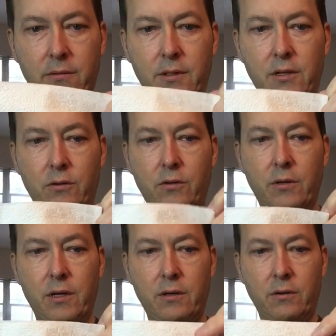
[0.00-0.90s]
that you
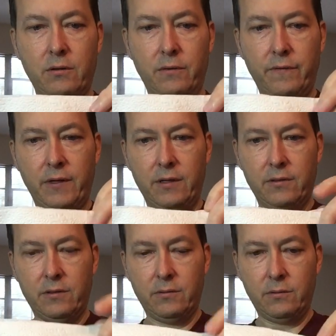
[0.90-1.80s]
created on your
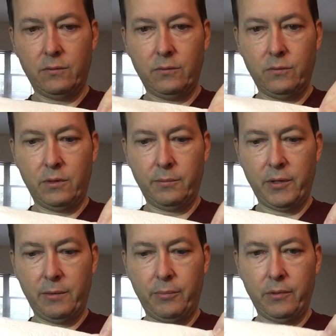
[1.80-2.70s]
face with the
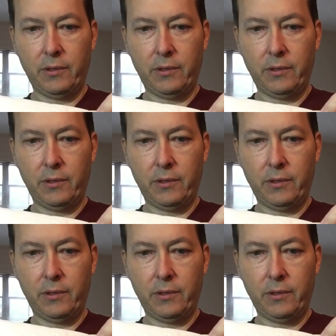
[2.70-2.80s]
paper,